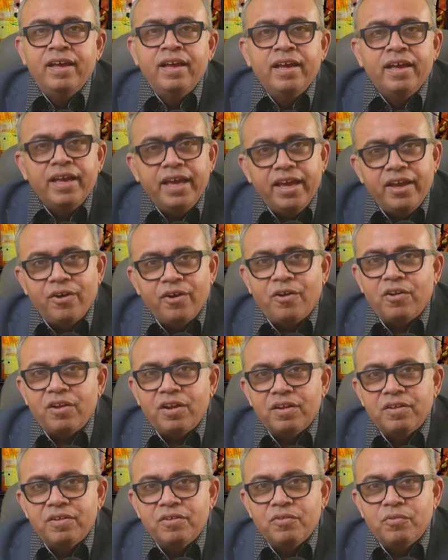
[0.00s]
Hey all,
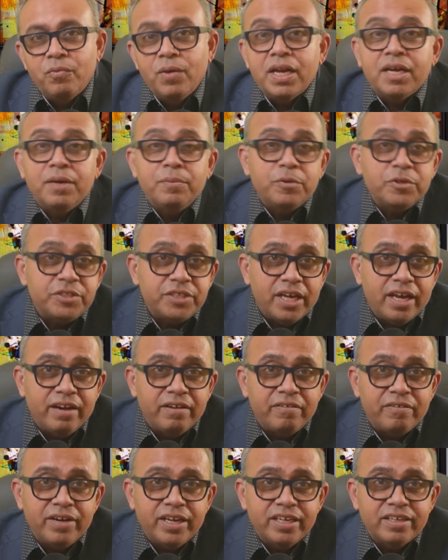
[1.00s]
welcome to Share
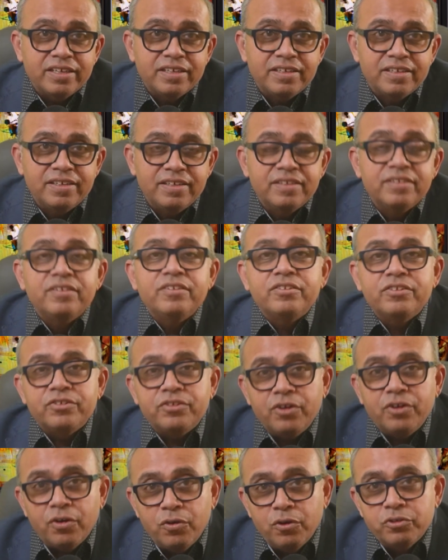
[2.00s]
Trick. This is
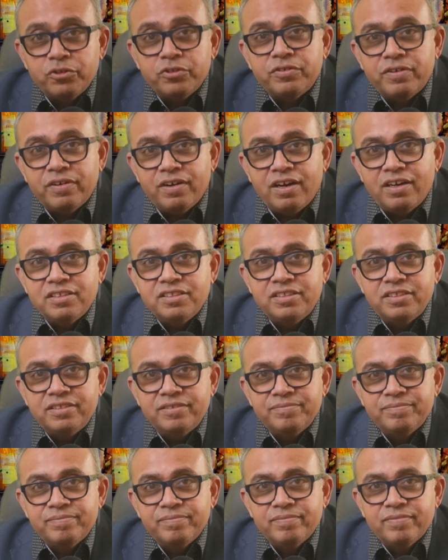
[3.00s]
your host Raj.
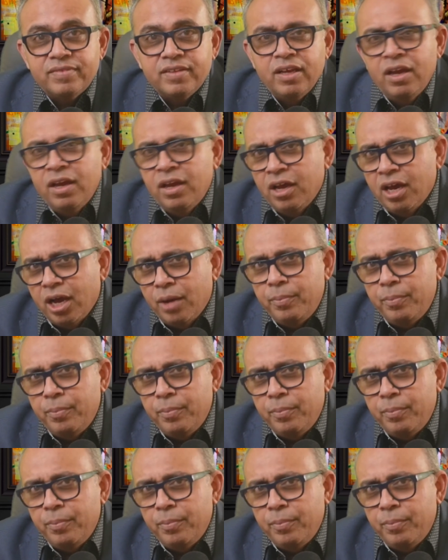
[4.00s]
A big